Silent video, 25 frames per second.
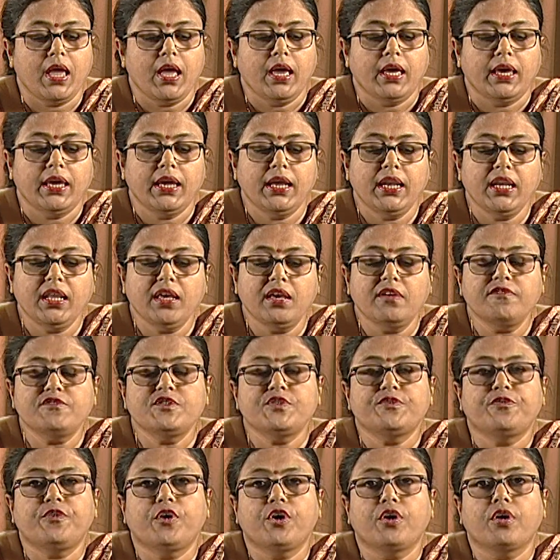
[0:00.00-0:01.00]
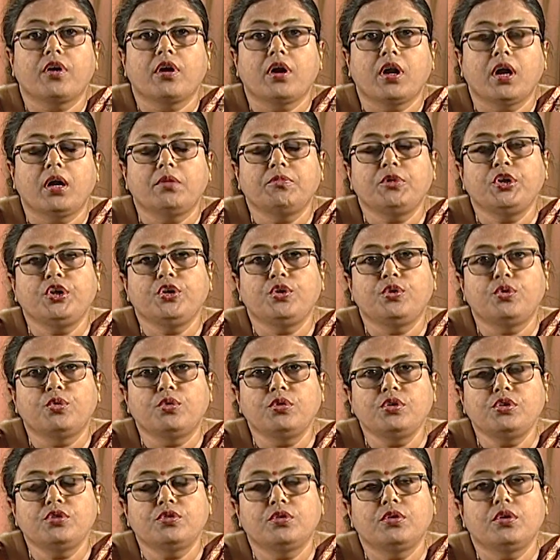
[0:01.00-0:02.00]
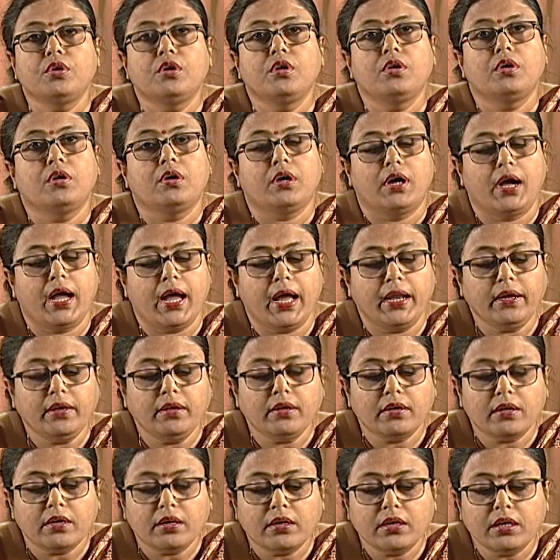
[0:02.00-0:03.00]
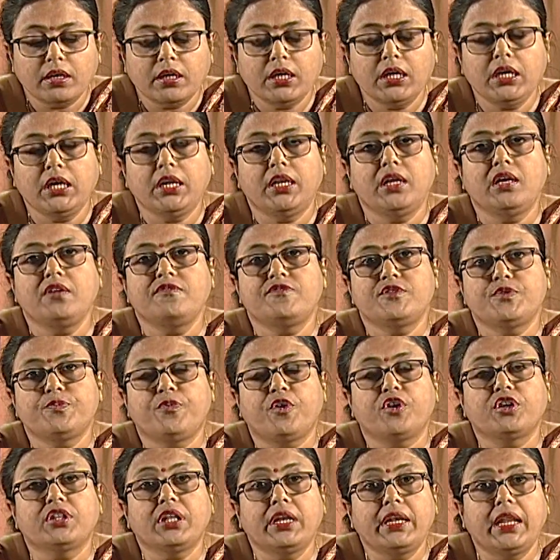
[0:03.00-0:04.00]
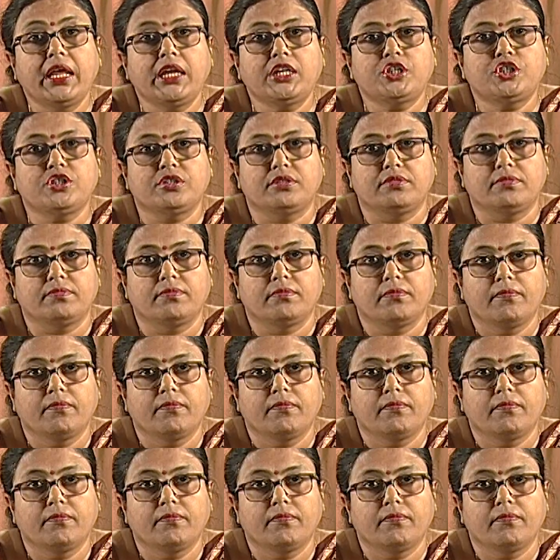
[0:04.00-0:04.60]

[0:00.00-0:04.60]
He lives for common good and he lives for the nation.